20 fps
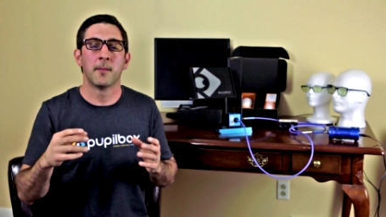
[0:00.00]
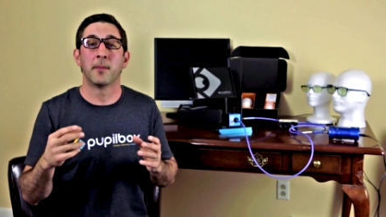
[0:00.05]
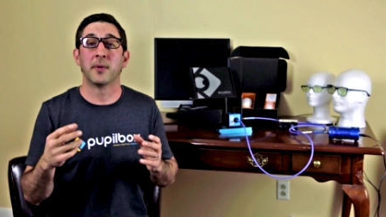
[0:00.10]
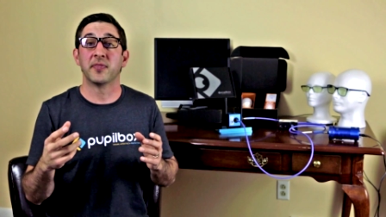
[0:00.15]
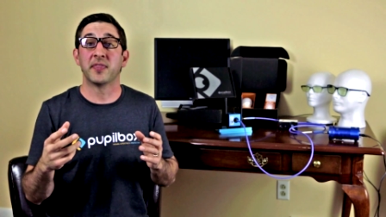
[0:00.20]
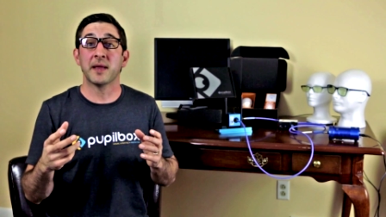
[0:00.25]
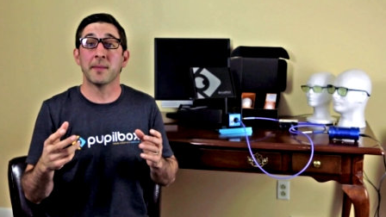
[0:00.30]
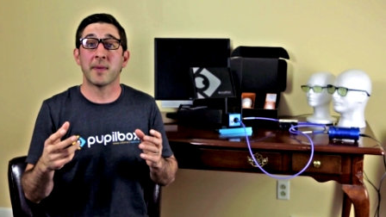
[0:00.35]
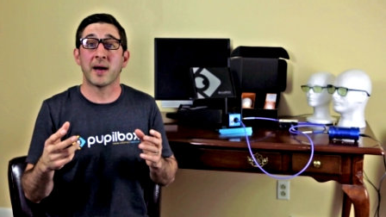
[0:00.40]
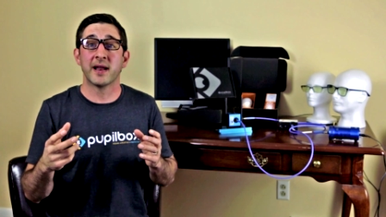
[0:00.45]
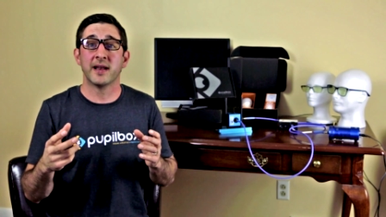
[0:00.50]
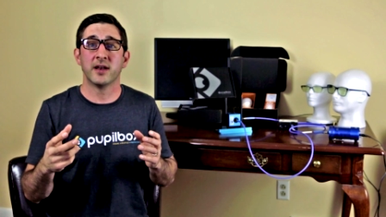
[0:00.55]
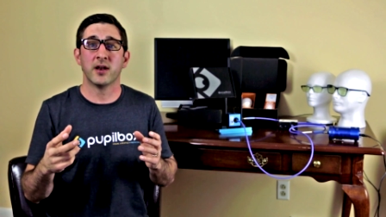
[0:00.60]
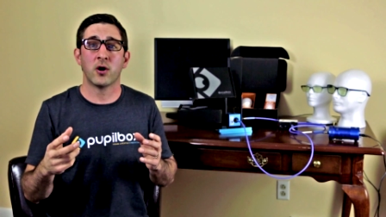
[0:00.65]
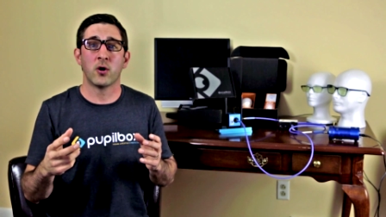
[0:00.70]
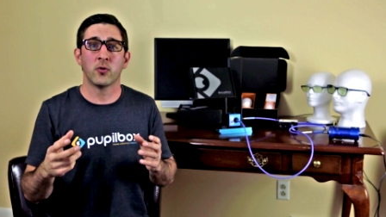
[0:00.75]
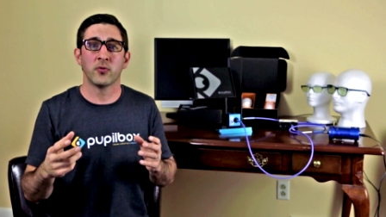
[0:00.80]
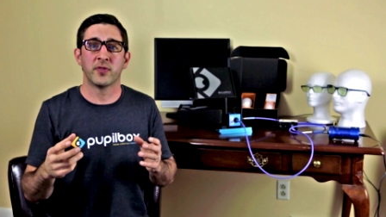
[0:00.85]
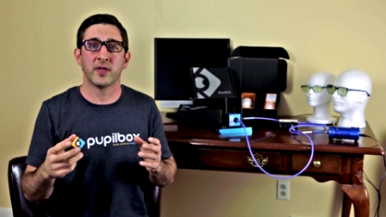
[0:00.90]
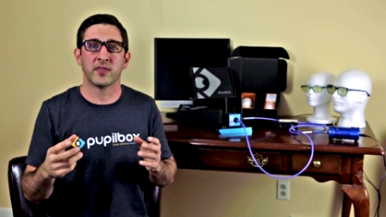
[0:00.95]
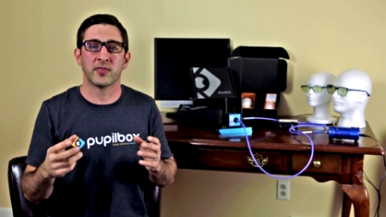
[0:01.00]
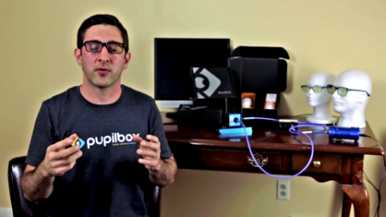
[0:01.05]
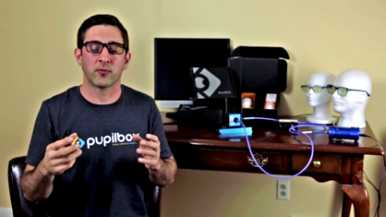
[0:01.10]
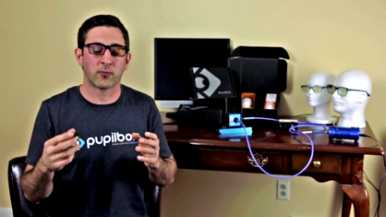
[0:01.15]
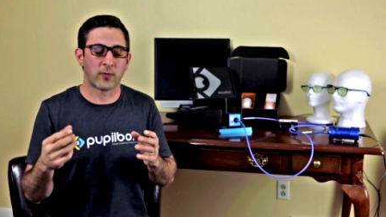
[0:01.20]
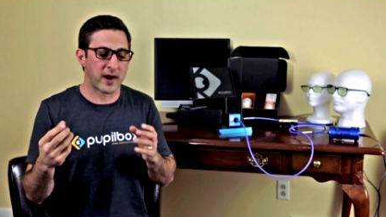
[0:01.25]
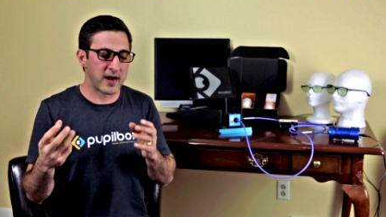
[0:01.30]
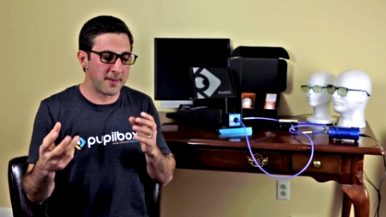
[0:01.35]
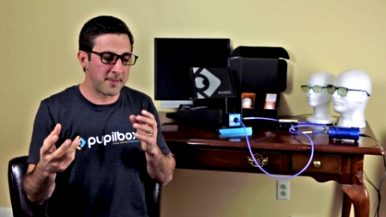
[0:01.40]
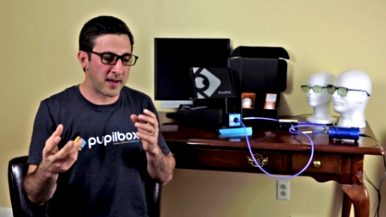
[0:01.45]
but they might know that the
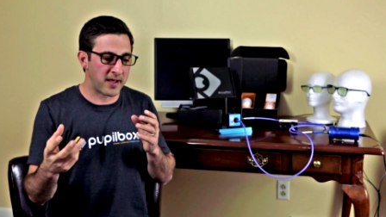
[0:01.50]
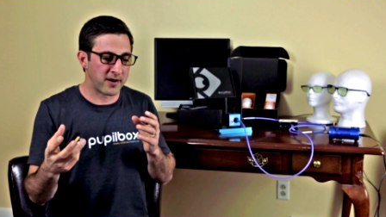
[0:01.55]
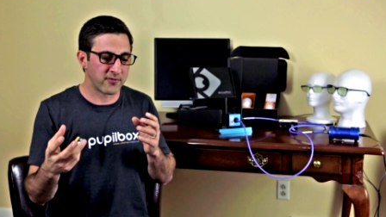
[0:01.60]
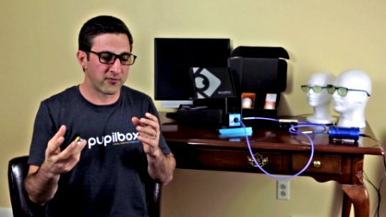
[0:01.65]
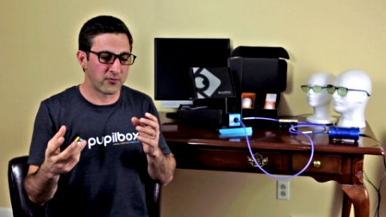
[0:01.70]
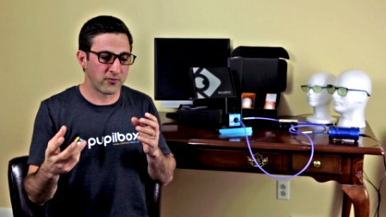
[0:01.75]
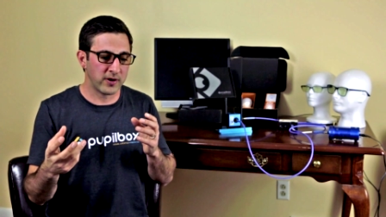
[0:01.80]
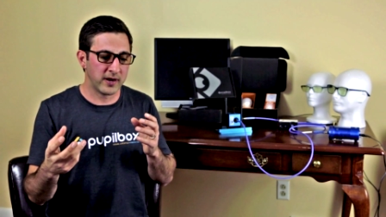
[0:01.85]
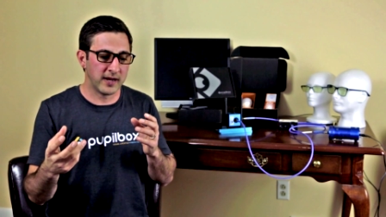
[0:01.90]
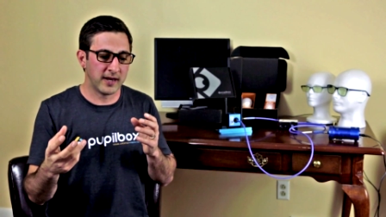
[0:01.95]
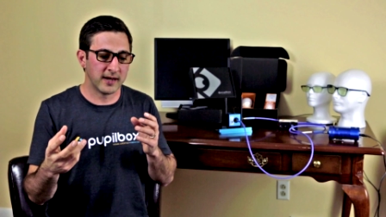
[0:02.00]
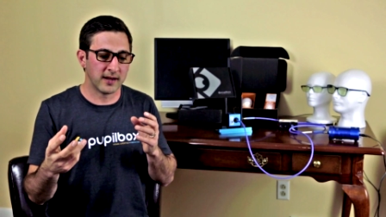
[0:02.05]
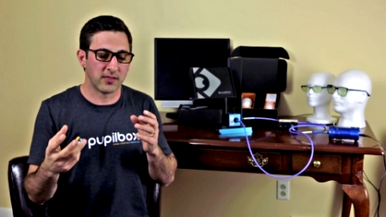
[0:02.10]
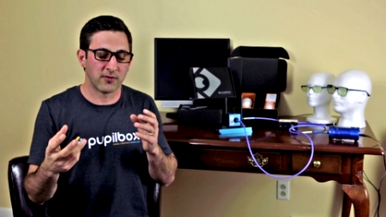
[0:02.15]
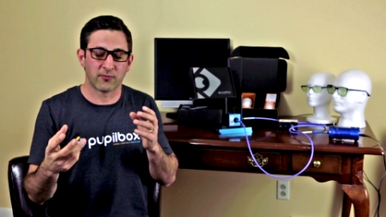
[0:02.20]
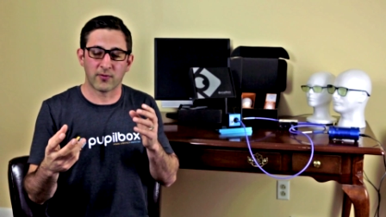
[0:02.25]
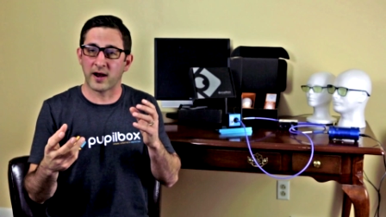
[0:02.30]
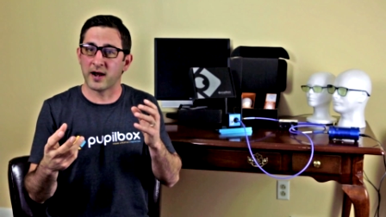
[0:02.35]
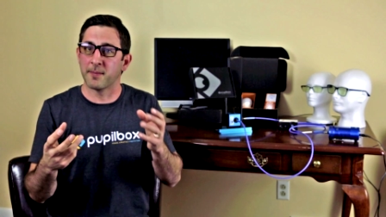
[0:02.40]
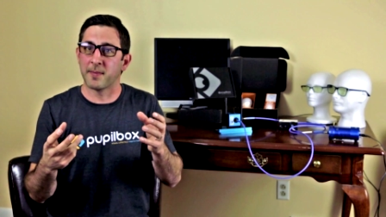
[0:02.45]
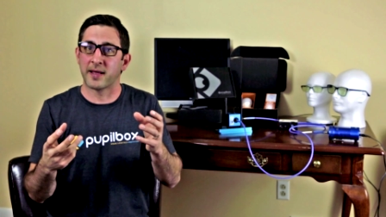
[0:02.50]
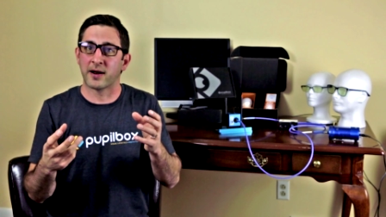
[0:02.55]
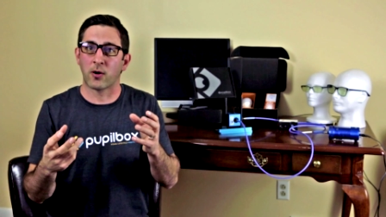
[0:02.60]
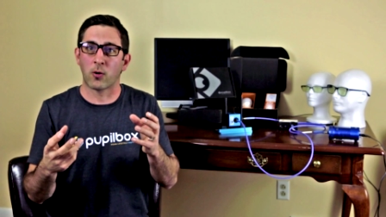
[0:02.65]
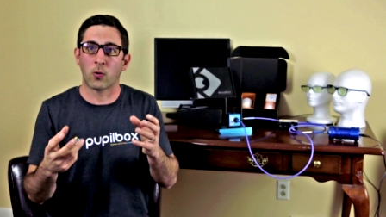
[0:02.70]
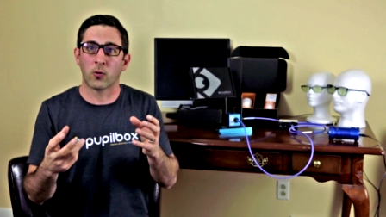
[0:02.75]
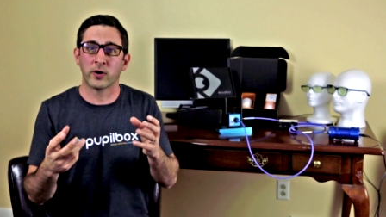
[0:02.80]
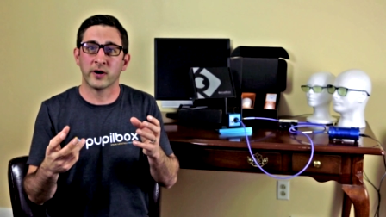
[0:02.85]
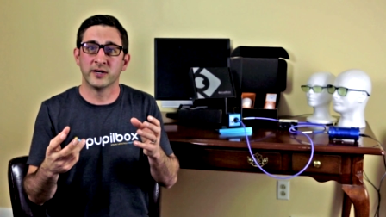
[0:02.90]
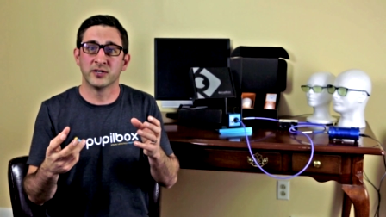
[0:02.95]
right amount of green and the right amount of
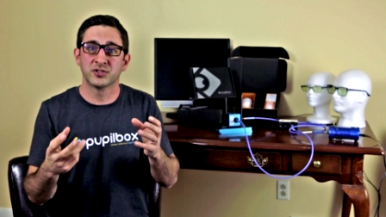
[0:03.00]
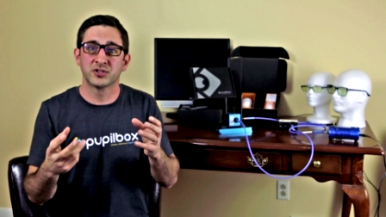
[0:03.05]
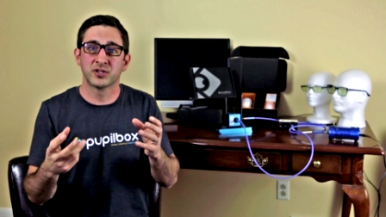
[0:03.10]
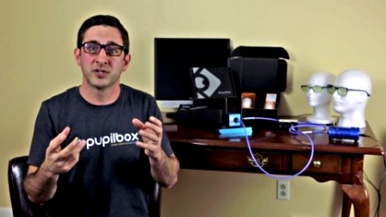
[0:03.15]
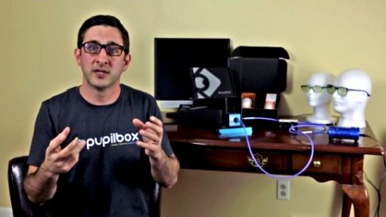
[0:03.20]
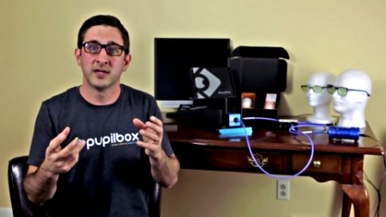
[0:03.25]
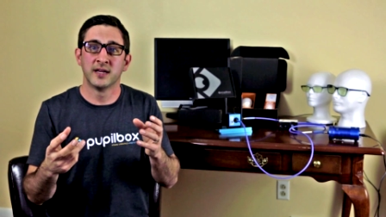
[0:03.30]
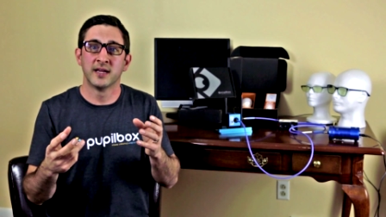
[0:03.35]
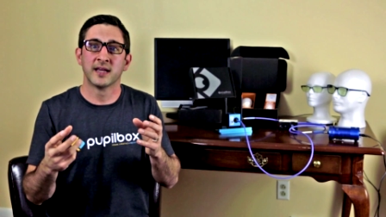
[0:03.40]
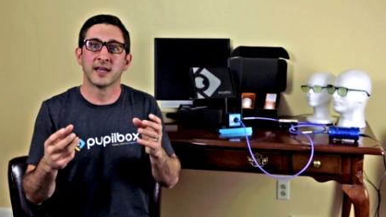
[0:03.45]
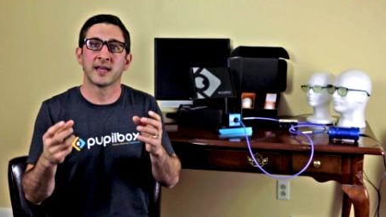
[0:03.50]
orange